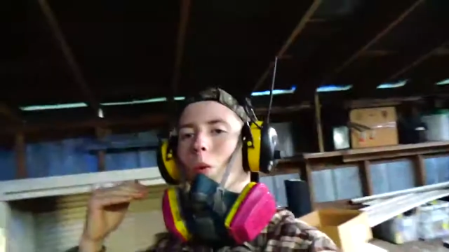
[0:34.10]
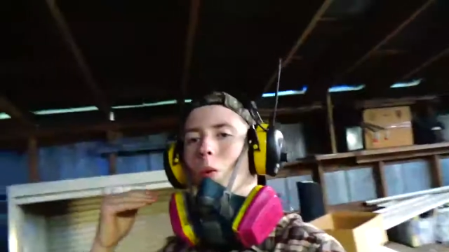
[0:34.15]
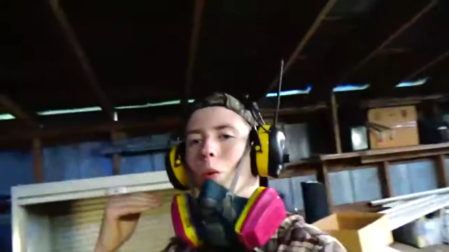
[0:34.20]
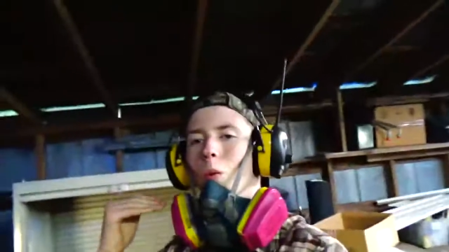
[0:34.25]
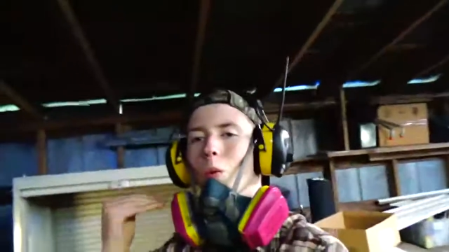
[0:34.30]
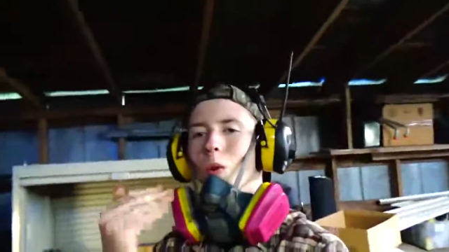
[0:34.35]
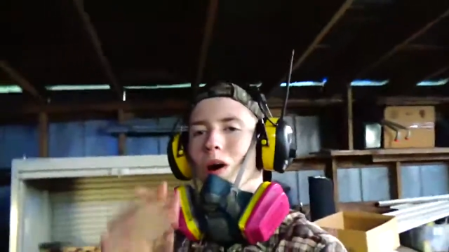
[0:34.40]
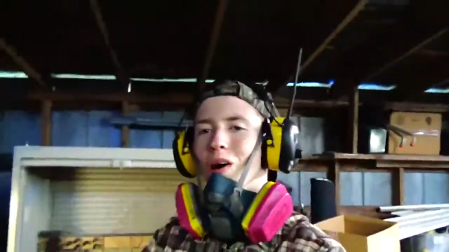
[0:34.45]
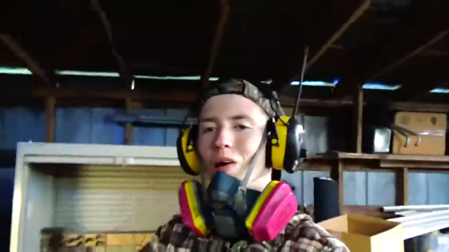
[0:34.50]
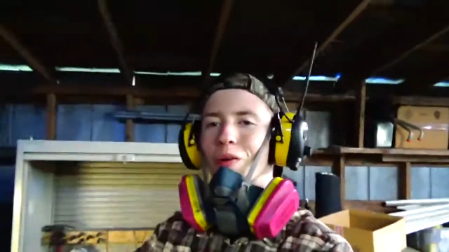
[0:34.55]

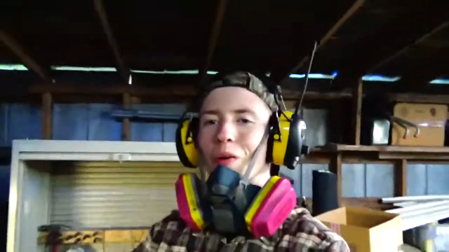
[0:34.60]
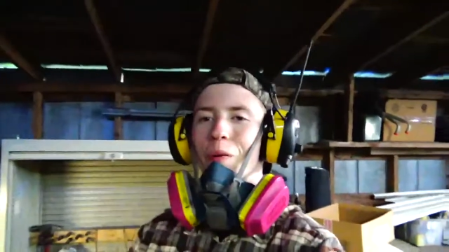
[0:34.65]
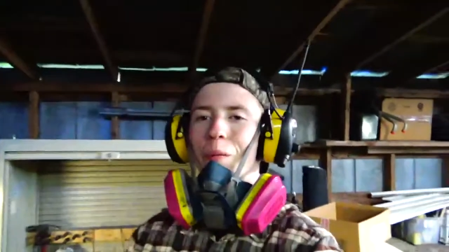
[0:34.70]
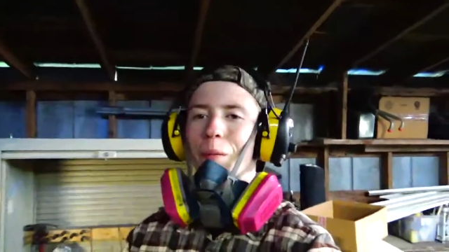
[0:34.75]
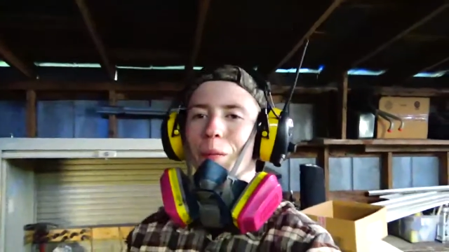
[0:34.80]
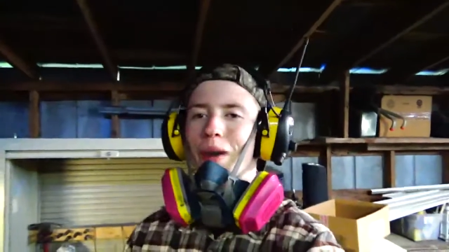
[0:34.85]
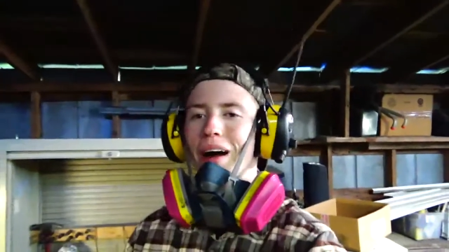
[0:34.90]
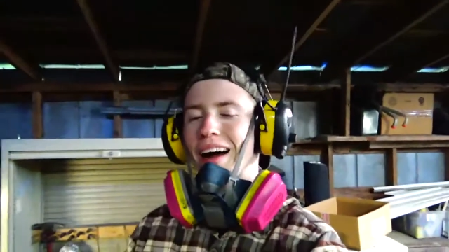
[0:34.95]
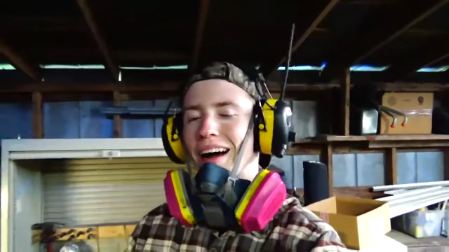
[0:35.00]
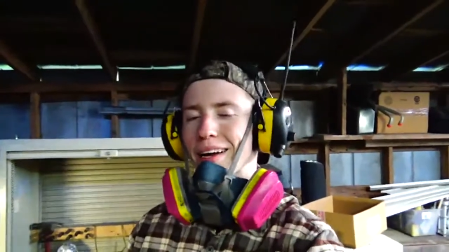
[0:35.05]
Welcome
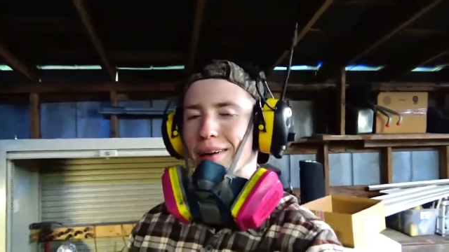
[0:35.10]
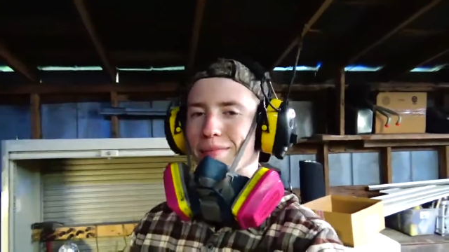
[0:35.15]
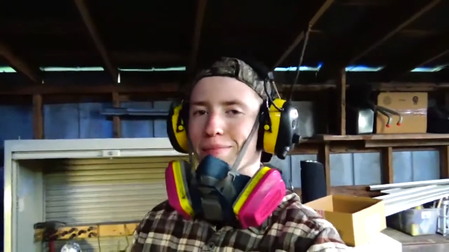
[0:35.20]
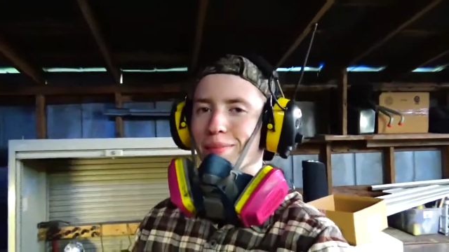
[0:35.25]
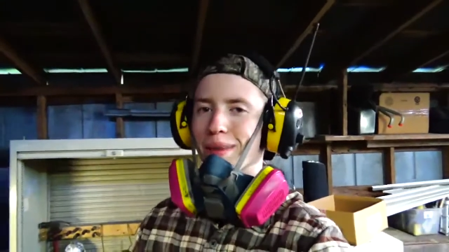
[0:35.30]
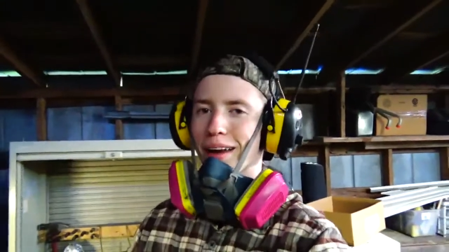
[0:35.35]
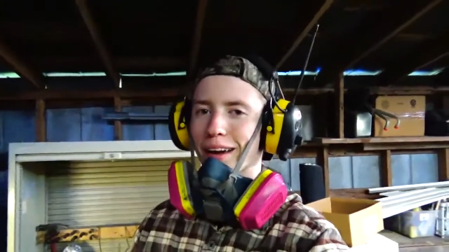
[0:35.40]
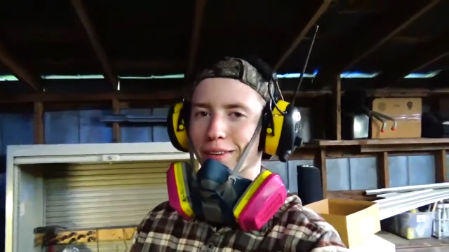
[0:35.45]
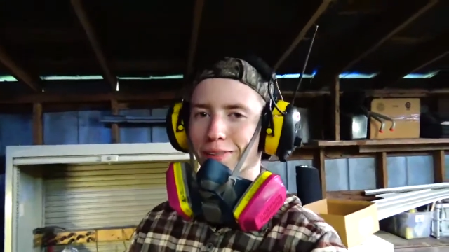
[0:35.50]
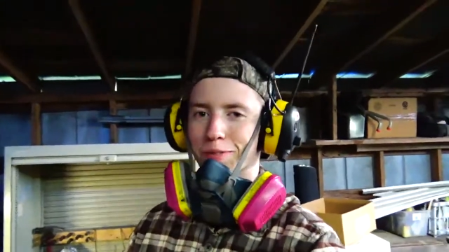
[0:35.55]
back,
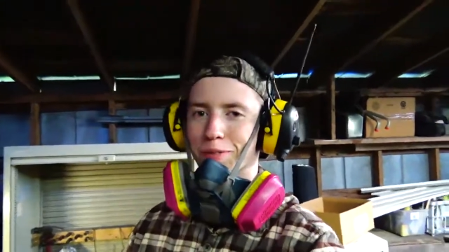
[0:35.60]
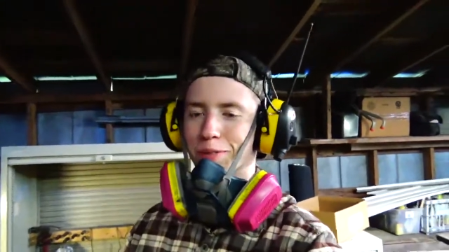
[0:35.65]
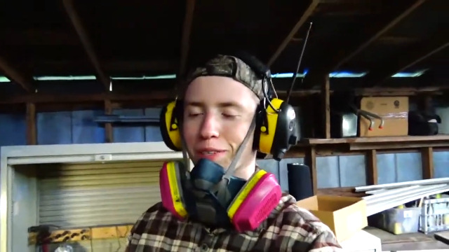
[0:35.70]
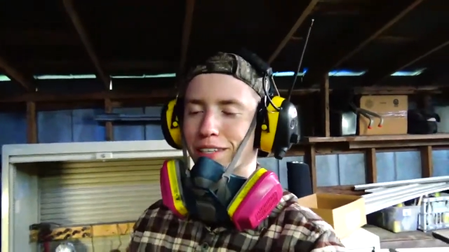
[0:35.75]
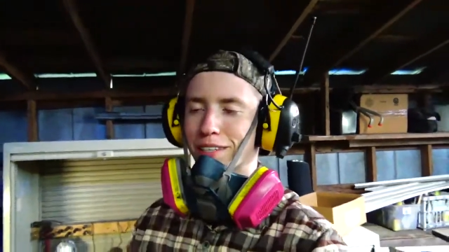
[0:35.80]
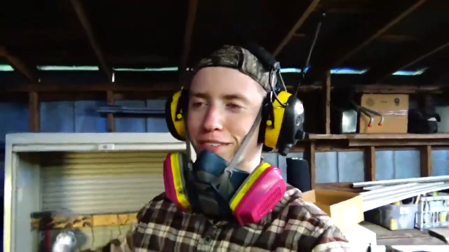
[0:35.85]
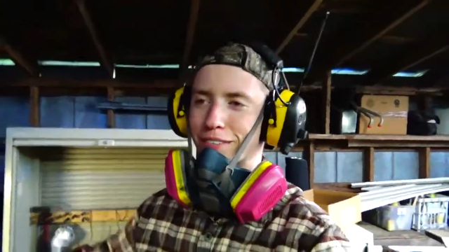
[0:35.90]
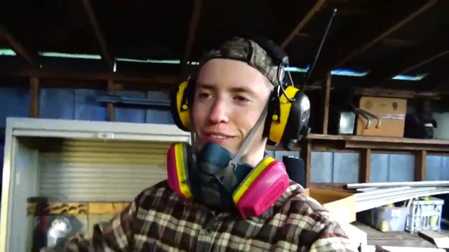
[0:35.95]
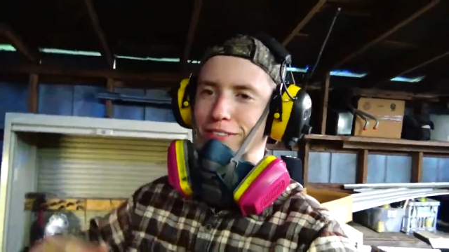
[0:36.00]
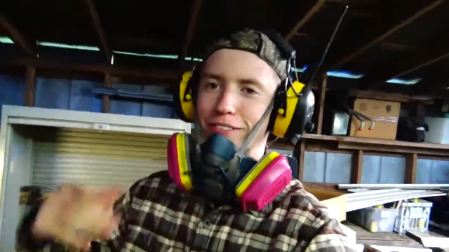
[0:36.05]

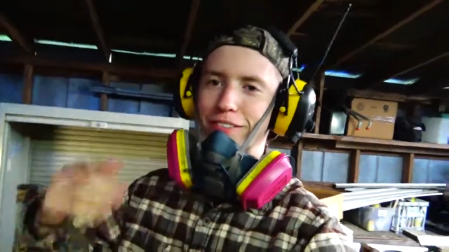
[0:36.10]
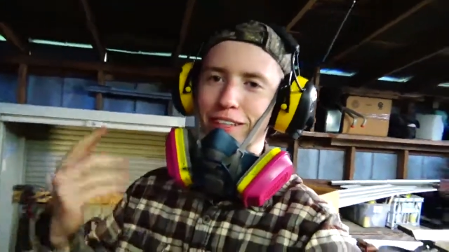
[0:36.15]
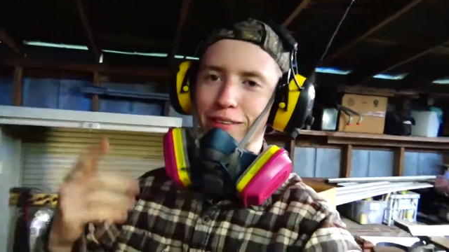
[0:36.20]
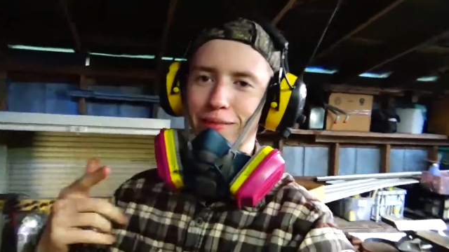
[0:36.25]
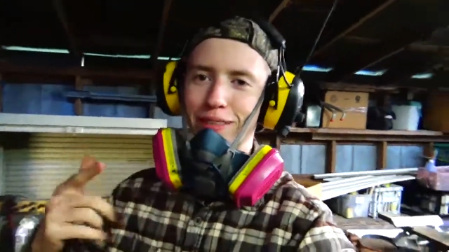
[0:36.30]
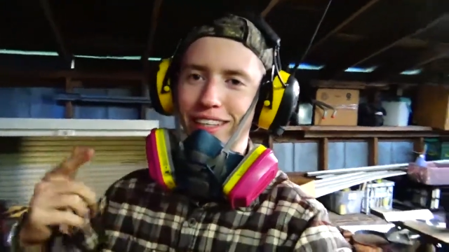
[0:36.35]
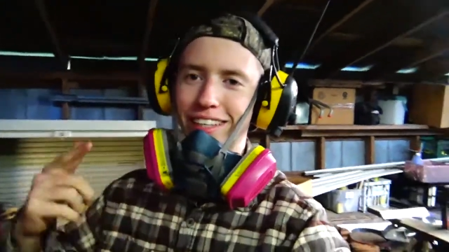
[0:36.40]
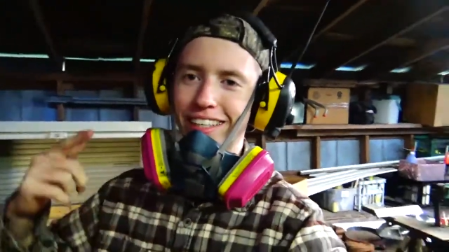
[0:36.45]
Back40 Family.